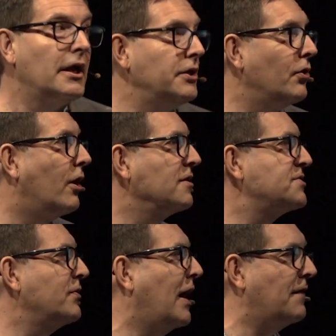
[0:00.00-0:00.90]
You
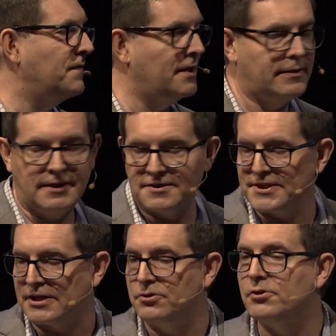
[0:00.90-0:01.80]
also have to get things
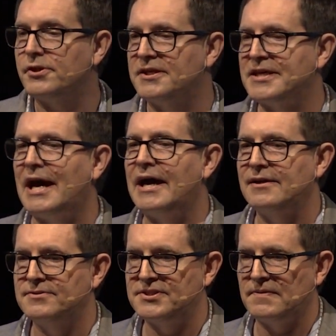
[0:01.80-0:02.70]
like
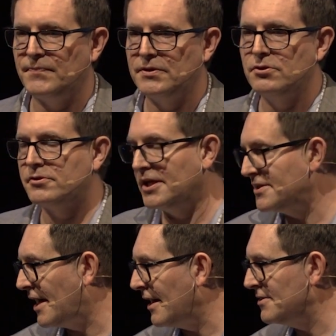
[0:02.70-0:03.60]
nucleotides.
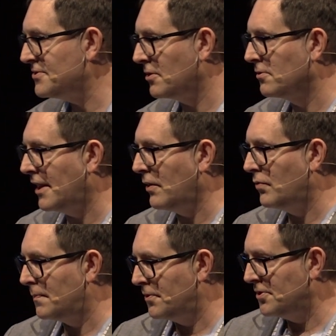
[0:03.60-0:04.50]
Nucleotides are like
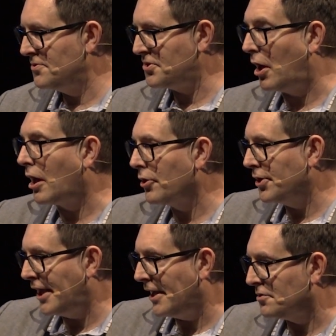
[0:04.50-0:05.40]
what produce
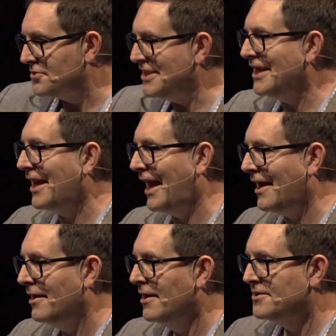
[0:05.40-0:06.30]
RNA or
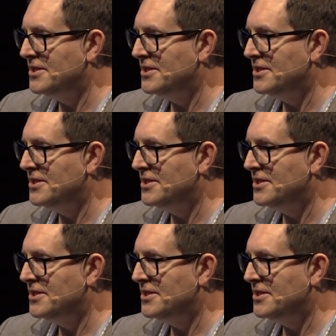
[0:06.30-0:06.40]
DNA.